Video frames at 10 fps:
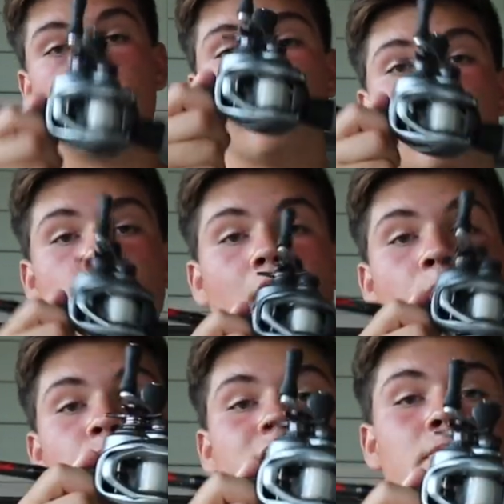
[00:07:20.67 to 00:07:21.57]
for a
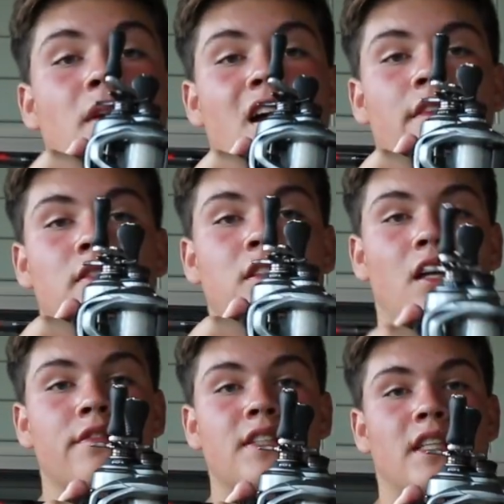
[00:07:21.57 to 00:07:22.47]
couple weeks, but I have
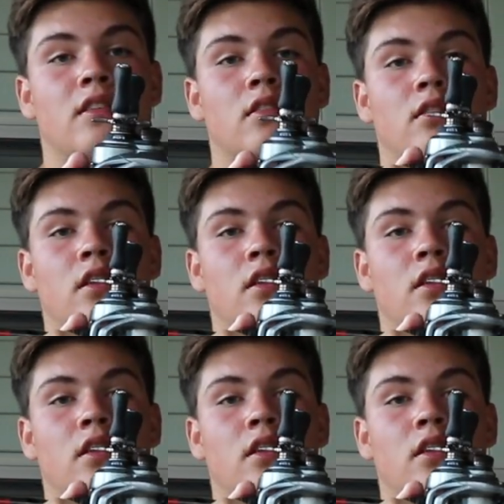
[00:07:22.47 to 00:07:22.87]
loved it,